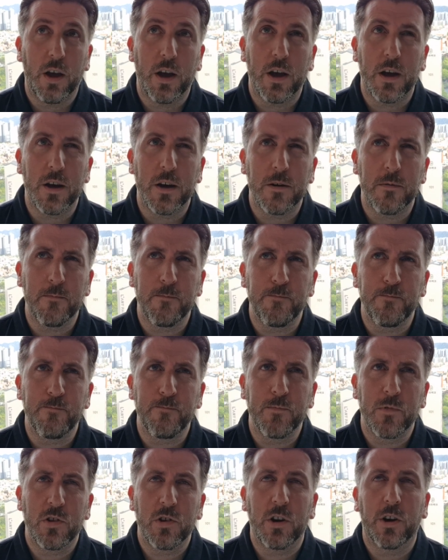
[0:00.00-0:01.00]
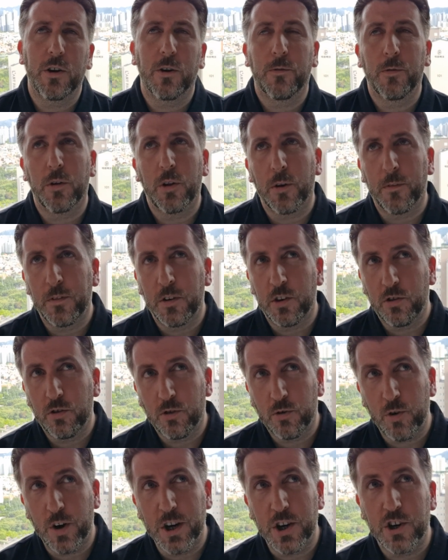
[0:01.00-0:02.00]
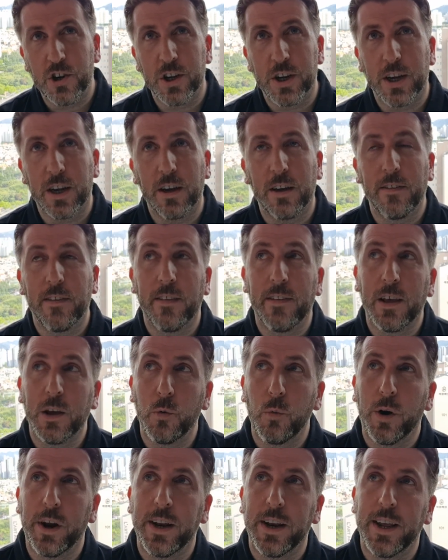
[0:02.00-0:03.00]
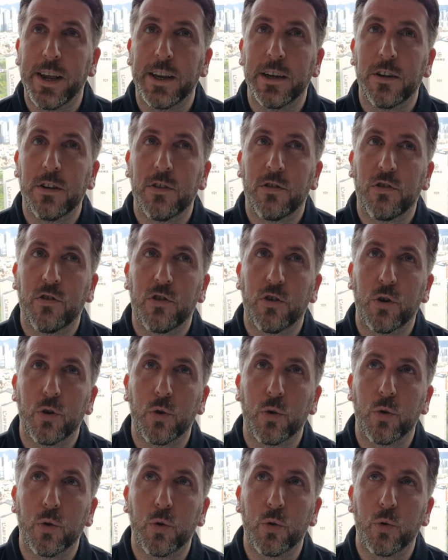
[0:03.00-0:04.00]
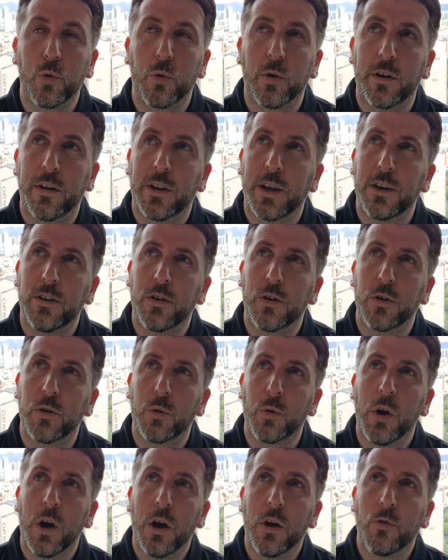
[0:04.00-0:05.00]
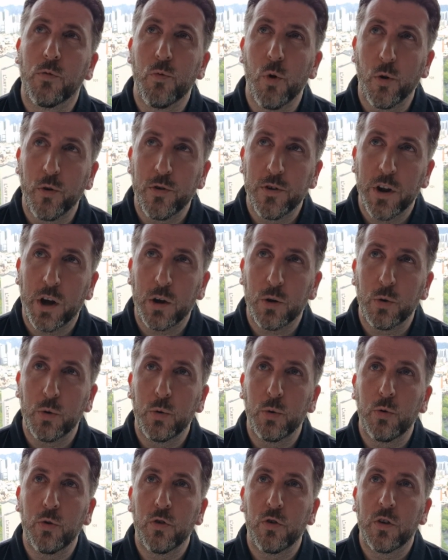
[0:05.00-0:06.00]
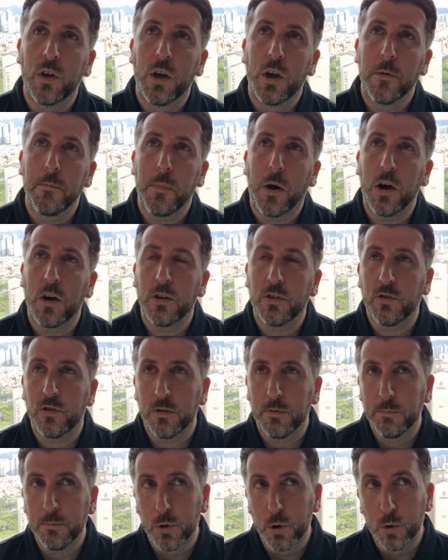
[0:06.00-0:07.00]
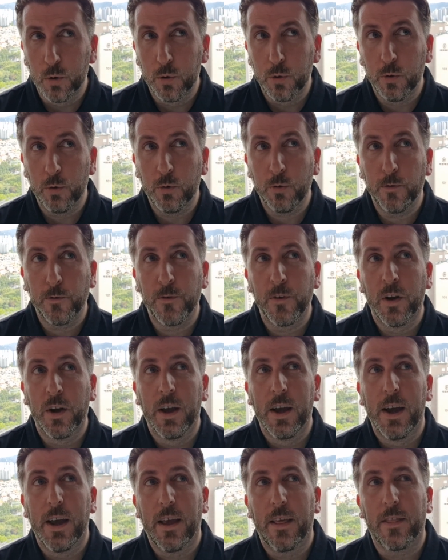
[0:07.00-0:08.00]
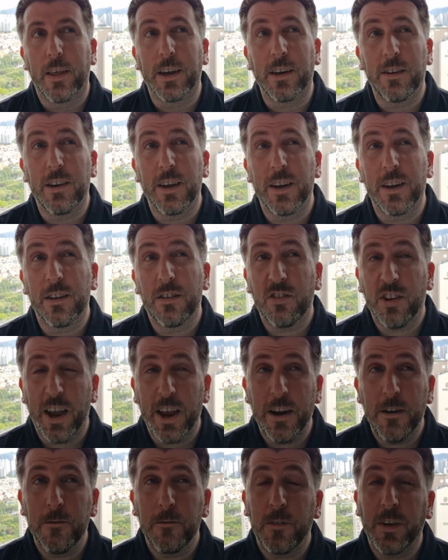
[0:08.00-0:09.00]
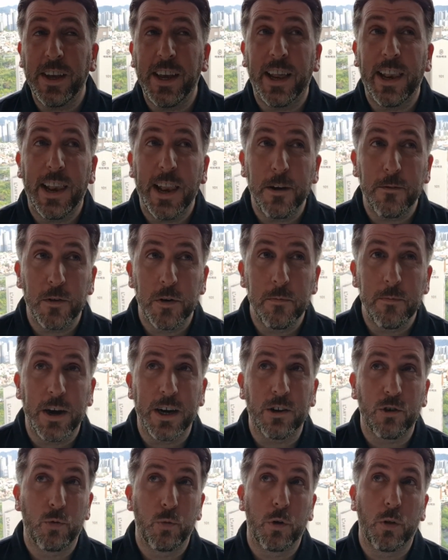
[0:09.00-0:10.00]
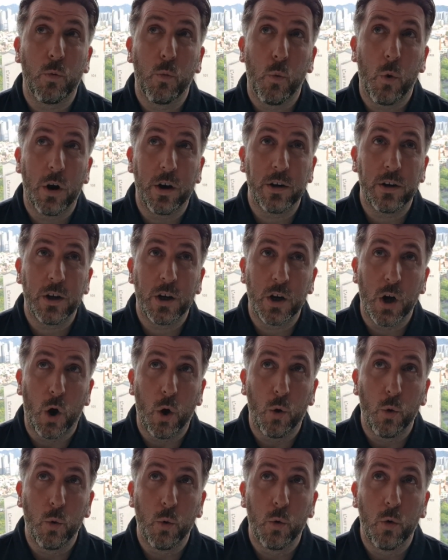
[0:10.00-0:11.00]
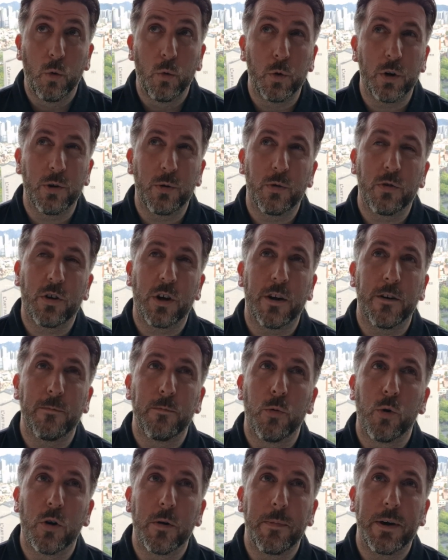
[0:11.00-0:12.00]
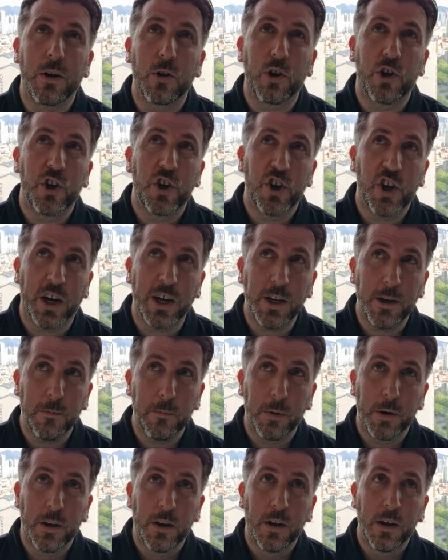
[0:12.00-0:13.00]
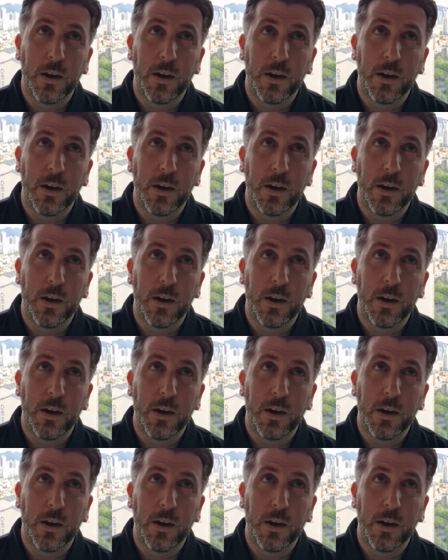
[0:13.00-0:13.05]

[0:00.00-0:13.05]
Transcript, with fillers: Um, started off with the obvious stretching, and then they went into what did they do? Rondos, pass and move. They did a 10 v 11 match with one goal, which was kind of more about shape.